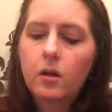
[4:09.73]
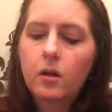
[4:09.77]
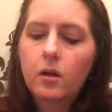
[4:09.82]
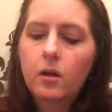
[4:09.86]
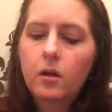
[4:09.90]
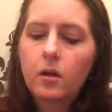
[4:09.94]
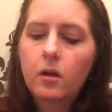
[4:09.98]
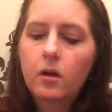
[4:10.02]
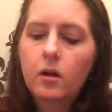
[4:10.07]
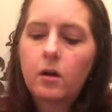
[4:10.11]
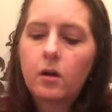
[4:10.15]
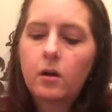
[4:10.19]

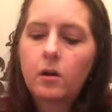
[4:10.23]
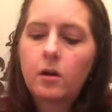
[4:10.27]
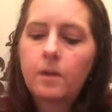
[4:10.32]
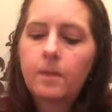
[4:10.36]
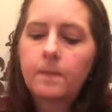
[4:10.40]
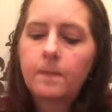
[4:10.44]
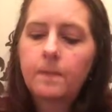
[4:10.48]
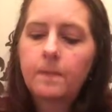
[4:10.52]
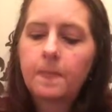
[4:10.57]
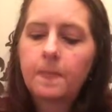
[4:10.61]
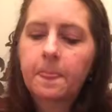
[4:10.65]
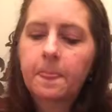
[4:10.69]

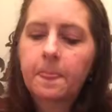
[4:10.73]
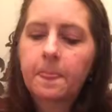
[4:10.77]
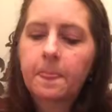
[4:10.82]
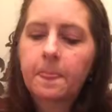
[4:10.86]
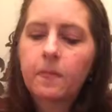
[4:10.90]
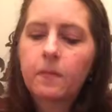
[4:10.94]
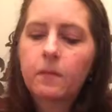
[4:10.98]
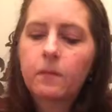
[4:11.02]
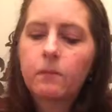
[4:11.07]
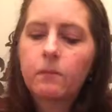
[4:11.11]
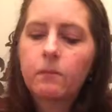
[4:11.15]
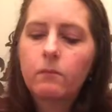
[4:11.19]

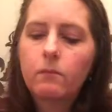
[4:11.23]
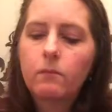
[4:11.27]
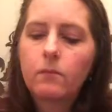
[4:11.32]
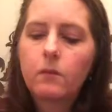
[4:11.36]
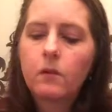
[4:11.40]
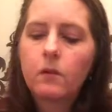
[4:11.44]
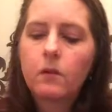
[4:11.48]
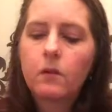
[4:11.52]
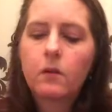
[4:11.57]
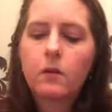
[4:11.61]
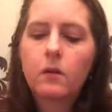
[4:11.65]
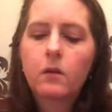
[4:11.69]

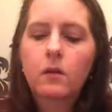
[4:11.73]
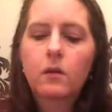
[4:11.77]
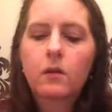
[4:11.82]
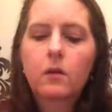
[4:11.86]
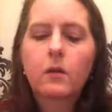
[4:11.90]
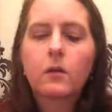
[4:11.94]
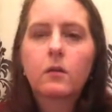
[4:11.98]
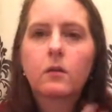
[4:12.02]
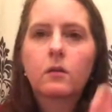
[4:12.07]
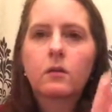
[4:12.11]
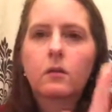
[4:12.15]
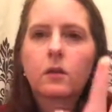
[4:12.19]

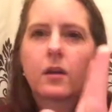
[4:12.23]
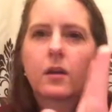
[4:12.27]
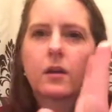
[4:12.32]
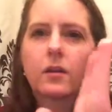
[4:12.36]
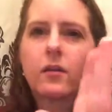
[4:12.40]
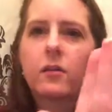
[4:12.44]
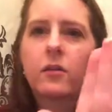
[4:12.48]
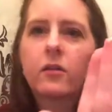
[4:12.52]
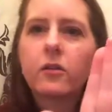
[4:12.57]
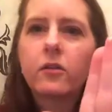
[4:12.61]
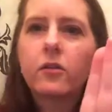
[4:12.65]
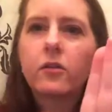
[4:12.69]
So that's
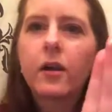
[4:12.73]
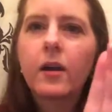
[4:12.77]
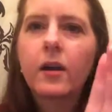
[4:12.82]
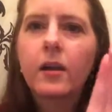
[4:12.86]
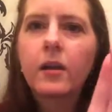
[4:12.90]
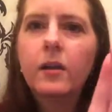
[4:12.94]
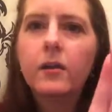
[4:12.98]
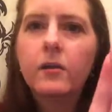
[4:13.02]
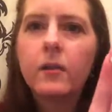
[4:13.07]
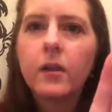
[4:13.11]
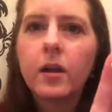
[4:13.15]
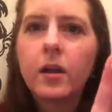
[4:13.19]
the
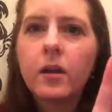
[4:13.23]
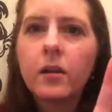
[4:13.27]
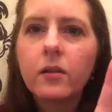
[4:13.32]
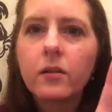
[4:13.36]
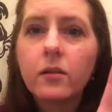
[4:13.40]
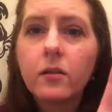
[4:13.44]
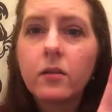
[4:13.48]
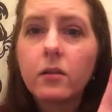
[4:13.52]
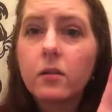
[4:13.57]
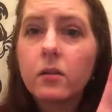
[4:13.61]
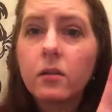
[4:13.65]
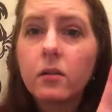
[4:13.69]
shade of it. It
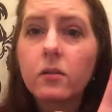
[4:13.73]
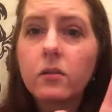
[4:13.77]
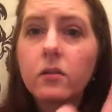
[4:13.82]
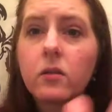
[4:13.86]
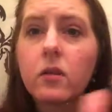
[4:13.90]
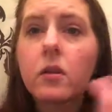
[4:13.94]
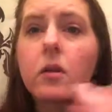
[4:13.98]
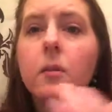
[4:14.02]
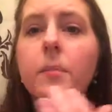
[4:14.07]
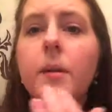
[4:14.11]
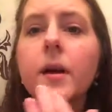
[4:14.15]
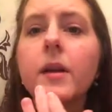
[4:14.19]
doesn't look
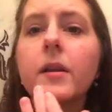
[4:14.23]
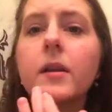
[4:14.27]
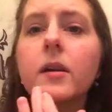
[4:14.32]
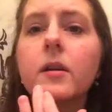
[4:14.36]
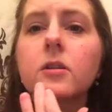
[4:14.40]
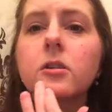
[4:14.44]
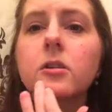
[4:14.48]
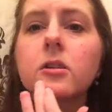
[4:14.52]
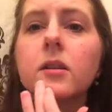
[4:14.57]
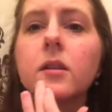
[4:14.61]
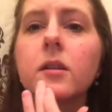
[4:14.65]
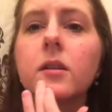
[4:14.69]
too bad
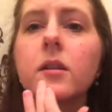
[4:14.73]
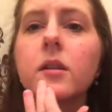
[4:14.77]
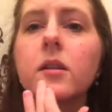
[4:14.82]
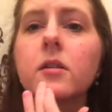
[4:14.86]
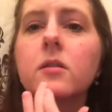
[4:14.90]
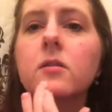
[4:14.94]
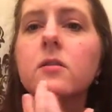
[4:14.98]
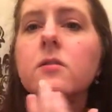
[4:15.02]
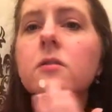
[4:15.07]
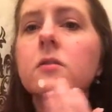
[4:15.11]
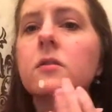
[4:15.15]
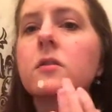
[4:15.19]
actually. That
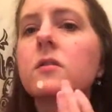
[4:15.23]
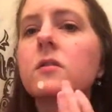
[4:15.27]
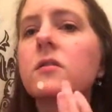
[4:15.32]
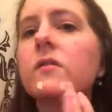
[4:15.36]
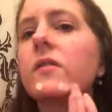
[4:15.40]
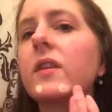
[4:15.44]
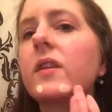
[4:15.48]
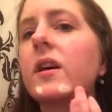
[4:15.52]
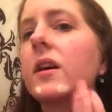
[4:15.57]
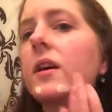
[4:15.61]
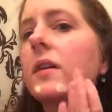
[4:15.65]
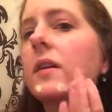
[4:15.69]
does look
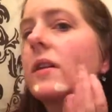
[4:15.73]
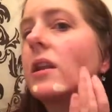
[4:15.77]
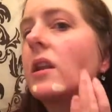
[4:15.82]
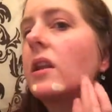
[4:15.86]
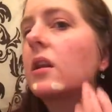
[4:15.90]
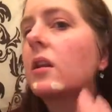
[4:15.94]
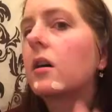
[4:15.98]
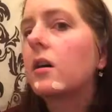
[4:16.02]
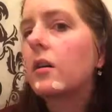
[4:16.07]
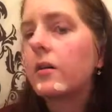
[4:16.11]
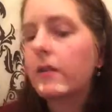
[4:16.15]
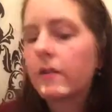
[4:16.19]
fairly
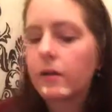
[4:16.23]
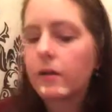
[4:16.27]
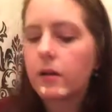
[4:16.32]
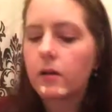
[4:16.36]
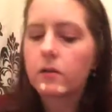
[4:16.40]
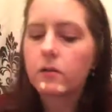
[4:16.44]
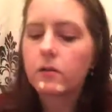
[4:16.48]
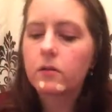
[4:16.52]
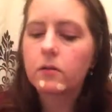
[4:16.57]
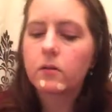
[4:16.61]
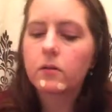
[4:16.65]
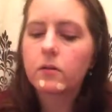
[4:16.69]
light, that
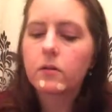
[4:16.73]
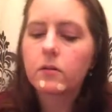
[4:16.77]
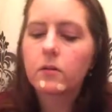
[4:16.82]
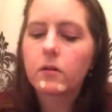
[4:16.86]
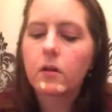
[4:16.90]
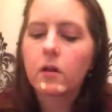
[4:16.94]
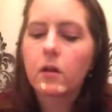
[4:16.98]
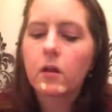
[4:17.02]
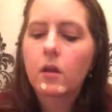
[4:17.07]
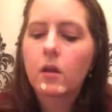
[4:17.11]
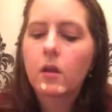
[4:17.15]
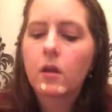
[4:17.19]
does.
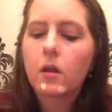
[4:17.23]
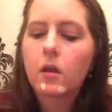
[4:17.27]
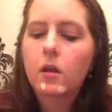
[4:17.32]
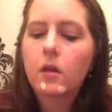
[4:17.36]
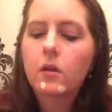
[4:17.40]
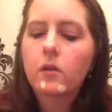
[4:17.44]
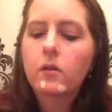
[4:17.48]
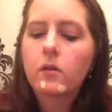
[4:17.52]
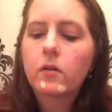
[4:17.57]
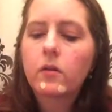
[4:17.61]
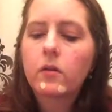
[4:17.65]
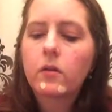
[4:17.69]

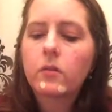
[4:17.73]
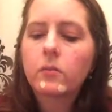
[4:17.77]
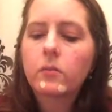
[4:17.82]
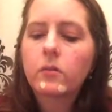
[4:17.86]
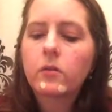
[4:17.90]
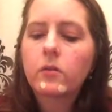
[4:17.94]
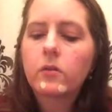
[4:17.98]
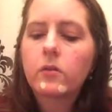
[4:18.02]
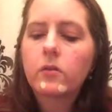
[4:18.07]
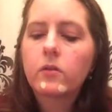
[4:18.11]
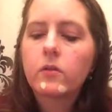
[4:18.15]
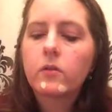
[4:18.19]
So I'm
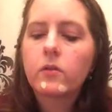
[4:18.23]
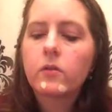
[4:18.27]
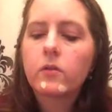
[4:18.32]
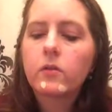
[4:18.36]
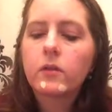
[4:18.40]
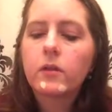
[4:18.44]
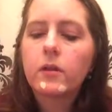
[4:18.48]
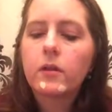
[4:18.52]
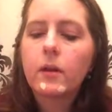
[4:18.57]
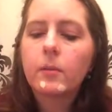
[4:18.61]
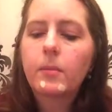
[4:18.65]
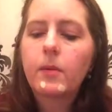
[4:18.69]
just
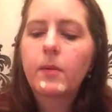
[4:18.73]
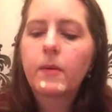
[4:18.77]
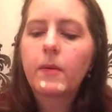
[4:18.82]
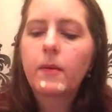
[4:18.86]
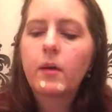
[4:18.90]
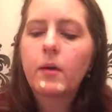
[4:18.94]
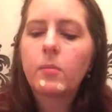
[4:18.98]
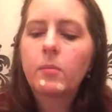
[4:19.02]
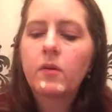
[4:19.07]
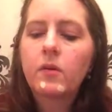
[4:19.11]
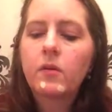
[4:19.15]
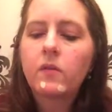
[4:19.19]
dabbing that
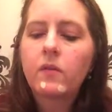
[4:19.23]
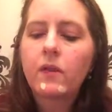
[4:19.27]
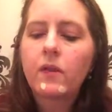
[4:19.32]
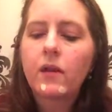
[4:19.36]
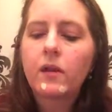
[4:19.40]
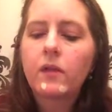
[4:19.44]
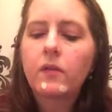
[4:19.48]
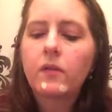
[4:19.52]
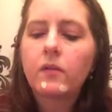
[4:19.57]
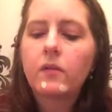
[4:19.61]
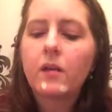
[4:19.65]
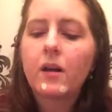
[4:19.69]
on my
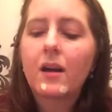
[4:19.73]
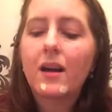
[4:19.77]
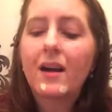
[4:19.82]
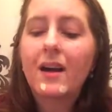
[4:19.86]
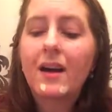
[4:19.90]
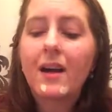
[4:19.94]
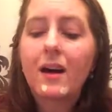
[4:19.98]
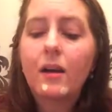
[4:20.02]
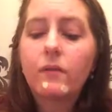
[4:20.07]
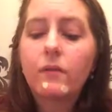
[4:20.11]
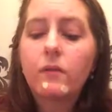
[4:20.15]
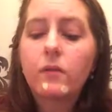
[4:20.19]
face. I
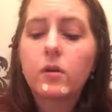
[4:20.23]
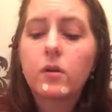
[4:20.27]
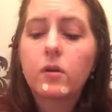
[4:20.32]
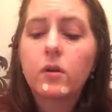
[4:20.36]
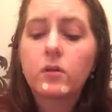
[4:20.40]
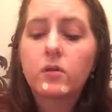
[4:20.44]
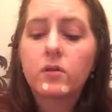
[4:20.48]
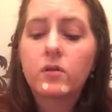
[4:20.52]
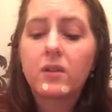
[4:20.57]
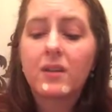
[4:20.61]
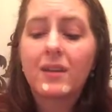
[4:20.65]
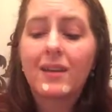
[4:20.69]
have got
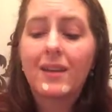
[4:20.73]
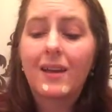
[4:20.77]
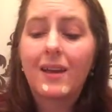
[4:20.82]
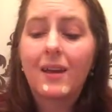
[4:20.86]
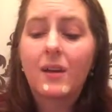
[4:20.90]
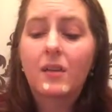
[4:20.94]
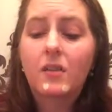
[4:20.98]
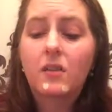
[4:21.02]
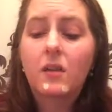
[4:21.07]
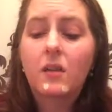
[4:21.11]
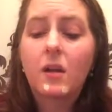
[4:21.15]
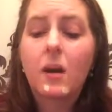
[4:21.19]
to
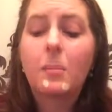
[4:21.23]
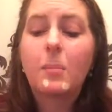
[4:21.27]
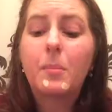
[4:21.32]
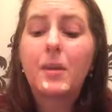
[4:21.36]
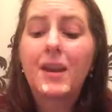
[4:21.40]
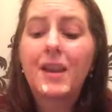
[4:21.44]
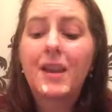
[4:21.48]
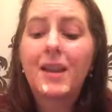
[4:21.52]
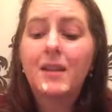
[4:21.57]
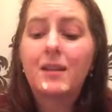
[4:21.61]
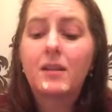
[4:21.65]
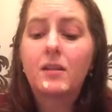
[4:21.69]
get a
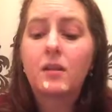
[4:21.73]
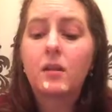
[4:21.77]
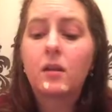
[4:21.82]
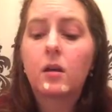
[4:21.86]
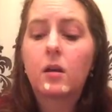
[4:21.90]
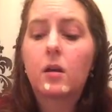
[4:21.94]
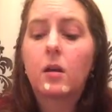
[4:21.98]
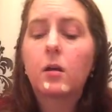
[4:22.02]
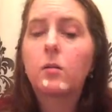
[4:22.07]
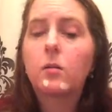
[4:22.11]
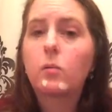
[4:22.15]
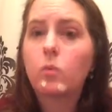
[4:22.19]
blender,
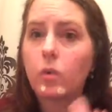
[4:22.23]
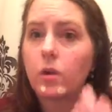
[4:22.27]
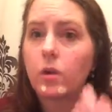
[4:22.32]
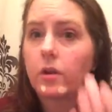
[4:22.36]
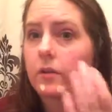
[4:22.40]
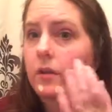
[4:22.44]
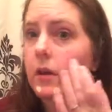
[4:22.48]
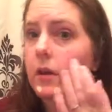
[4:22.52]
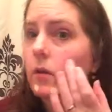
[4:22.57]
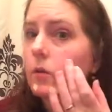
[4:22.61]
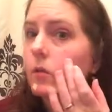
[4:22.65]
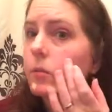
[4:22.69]
one of
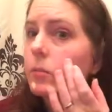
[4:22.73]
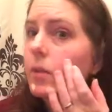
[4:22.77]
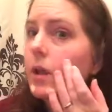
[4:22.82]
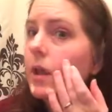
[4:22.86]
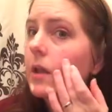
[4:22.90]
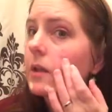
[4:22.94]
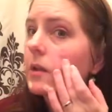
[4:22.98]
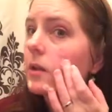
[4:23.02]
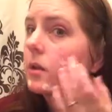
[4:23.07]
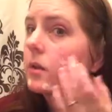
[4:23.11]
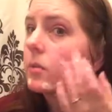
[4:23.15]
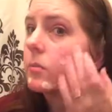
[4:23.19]
those
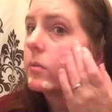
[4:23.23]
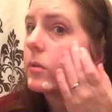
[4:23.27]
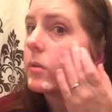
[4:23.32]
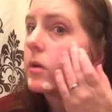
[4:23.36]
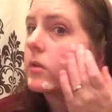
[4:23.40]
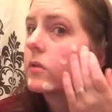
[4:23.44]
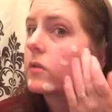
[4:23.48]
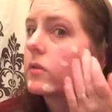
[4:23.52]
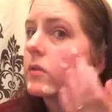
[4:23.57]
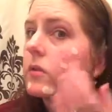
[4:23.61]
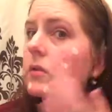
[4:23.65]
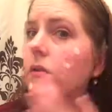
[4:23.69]
blending
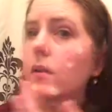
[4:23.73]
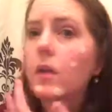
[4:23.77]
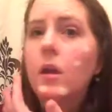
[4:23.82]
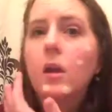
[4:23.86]
buds.